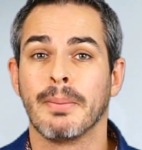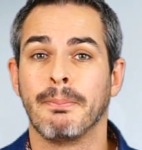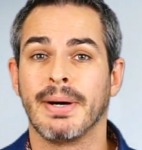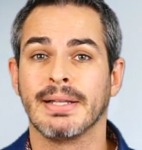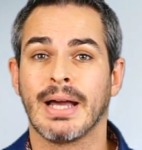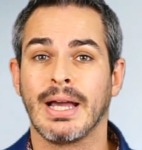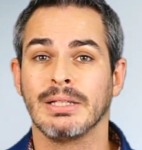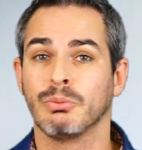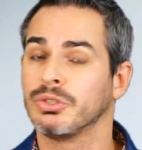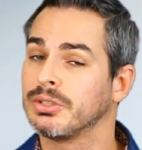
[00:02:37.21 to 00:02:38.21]
but
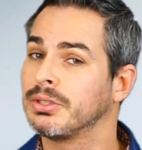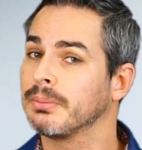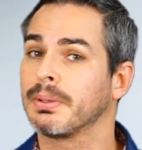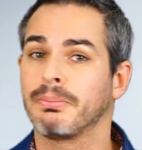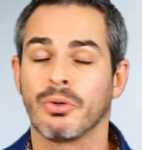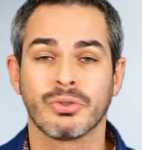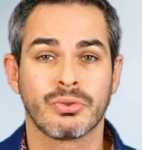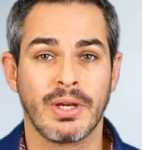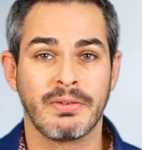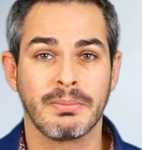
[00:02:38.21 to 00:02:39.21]
I would still propose
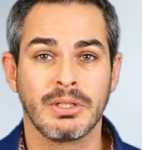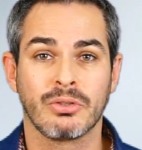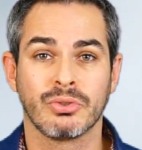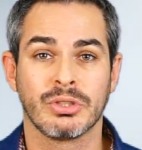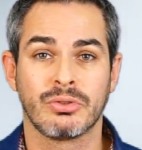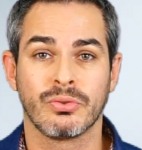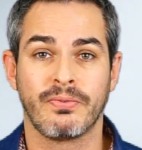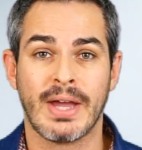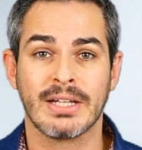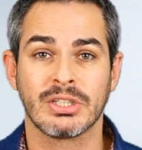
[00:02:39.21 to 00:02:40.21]
to everybody who's into
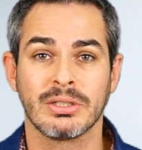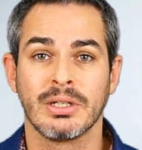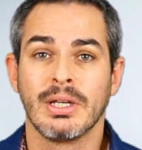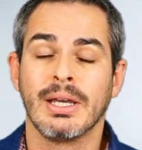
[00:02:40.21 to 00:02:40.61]
fashion